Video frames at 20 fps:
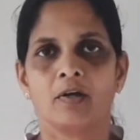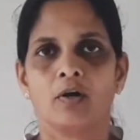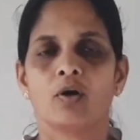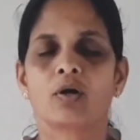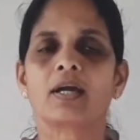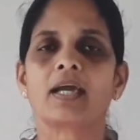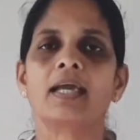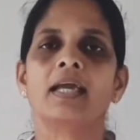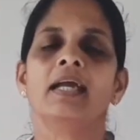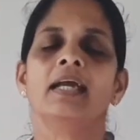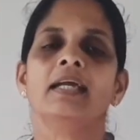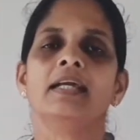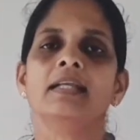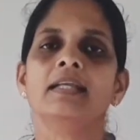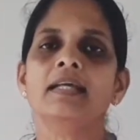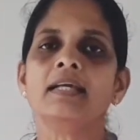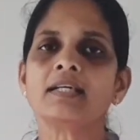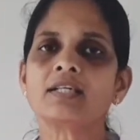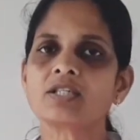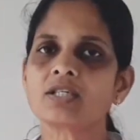Okay,
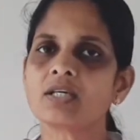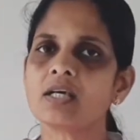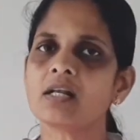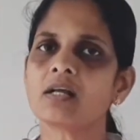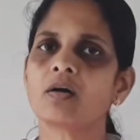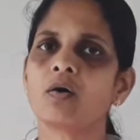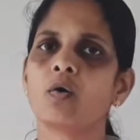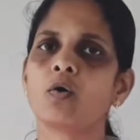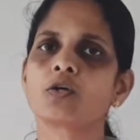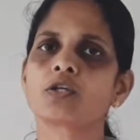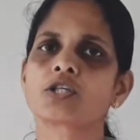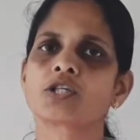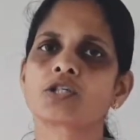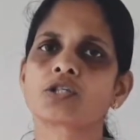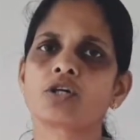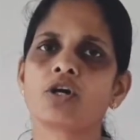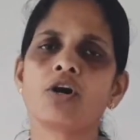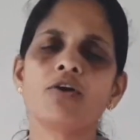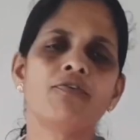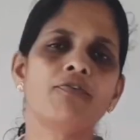initial cost
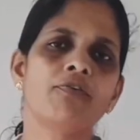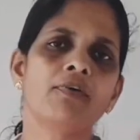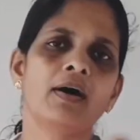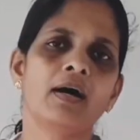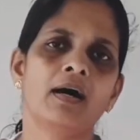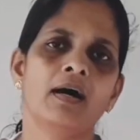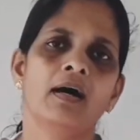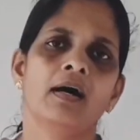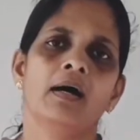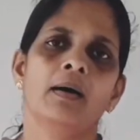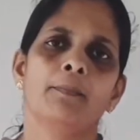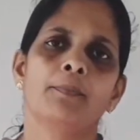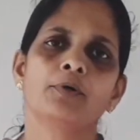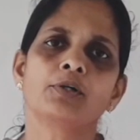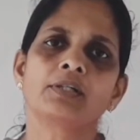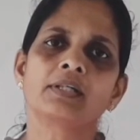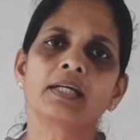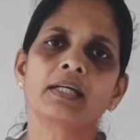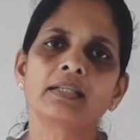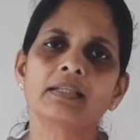of
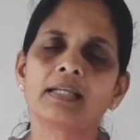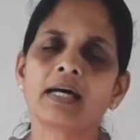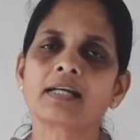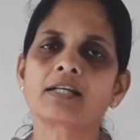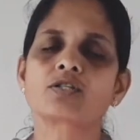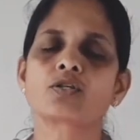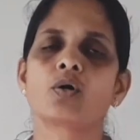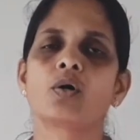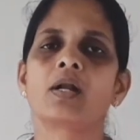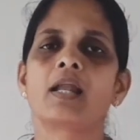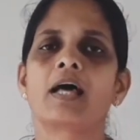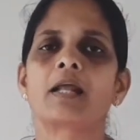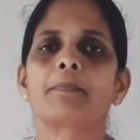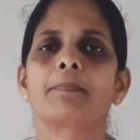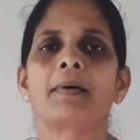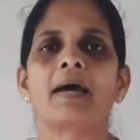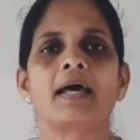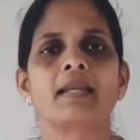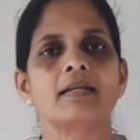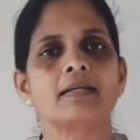putting that solar
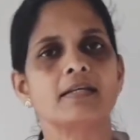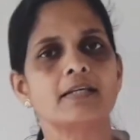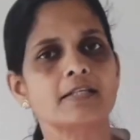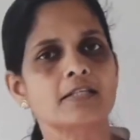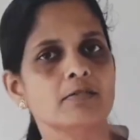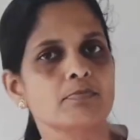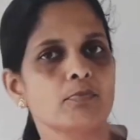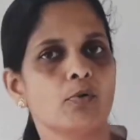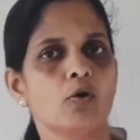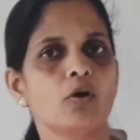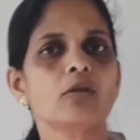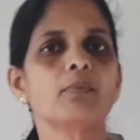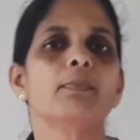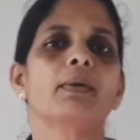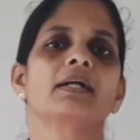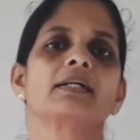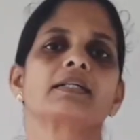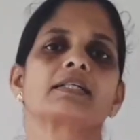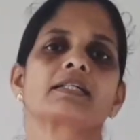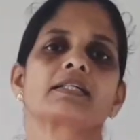panel is more,
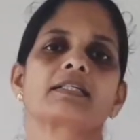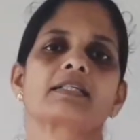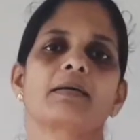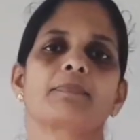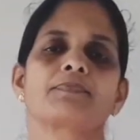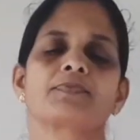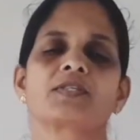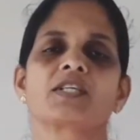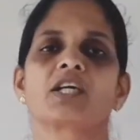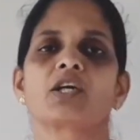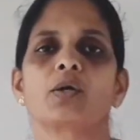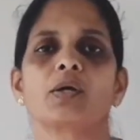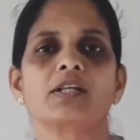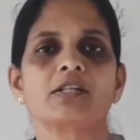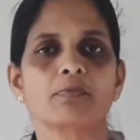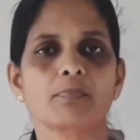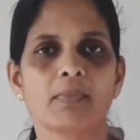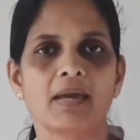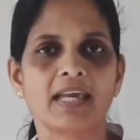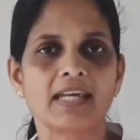but subsequent
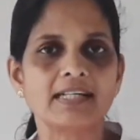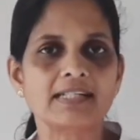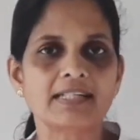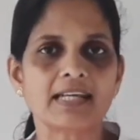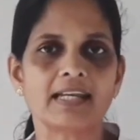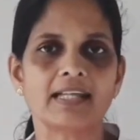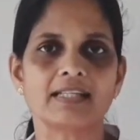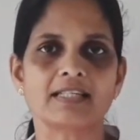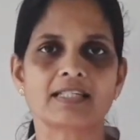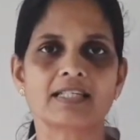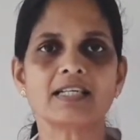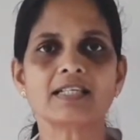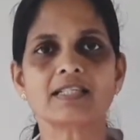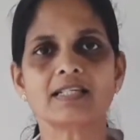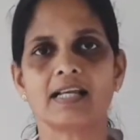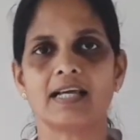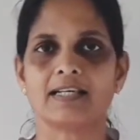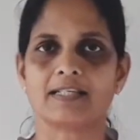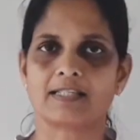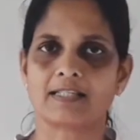maintenance is
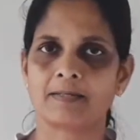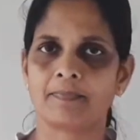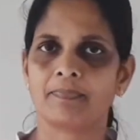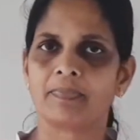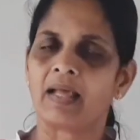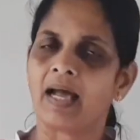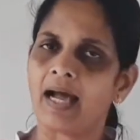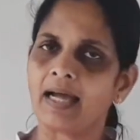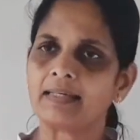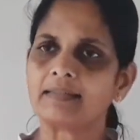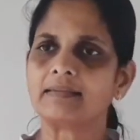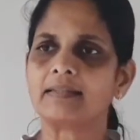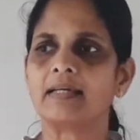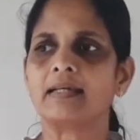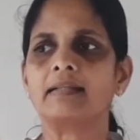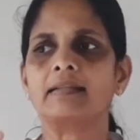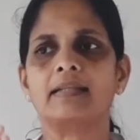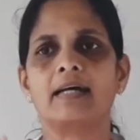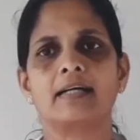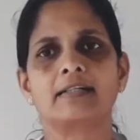less. I
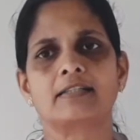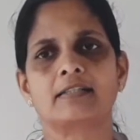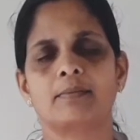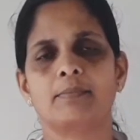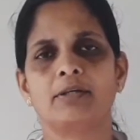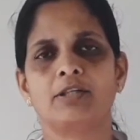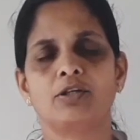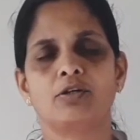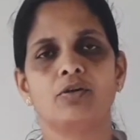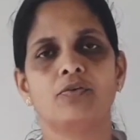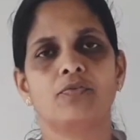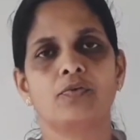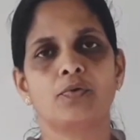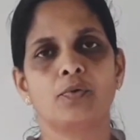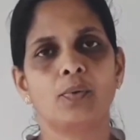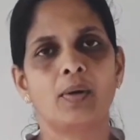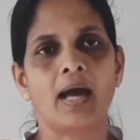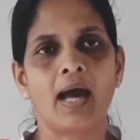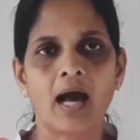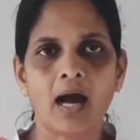think that many of
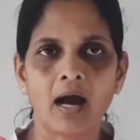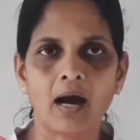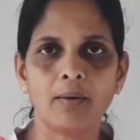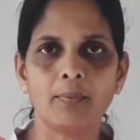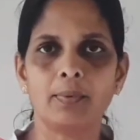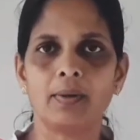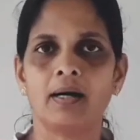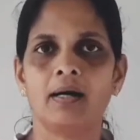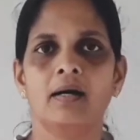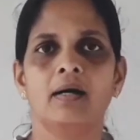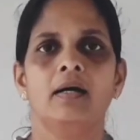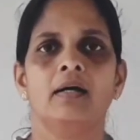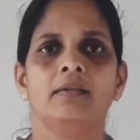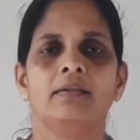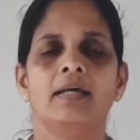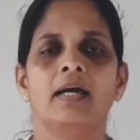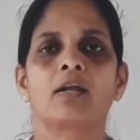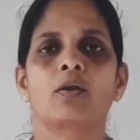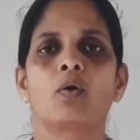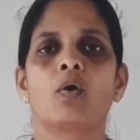you have
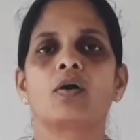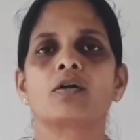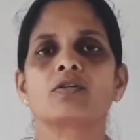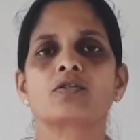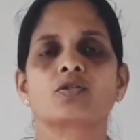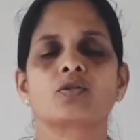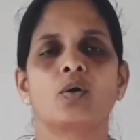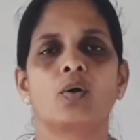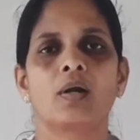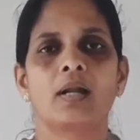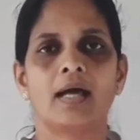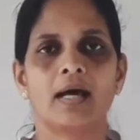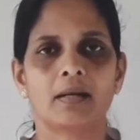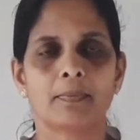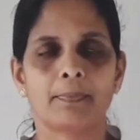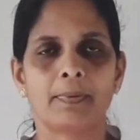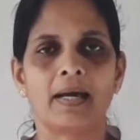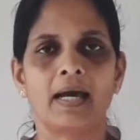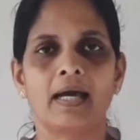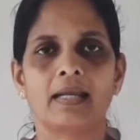their own solar
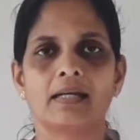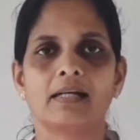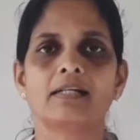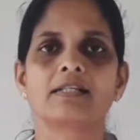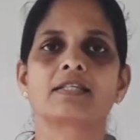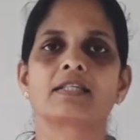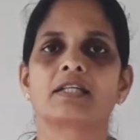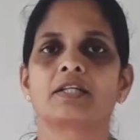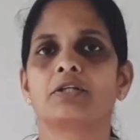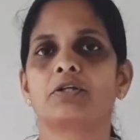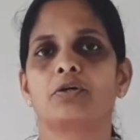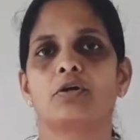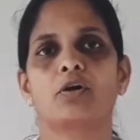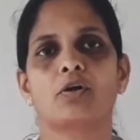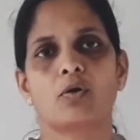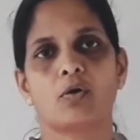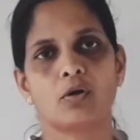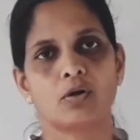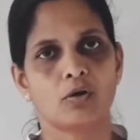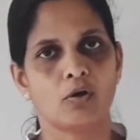panels in
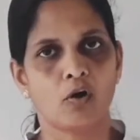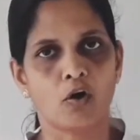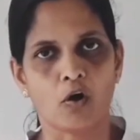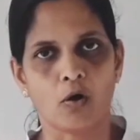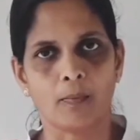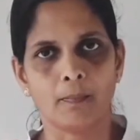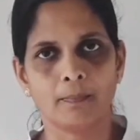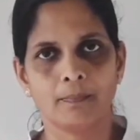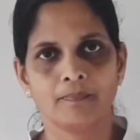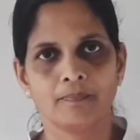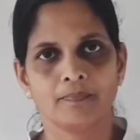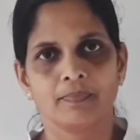your own home.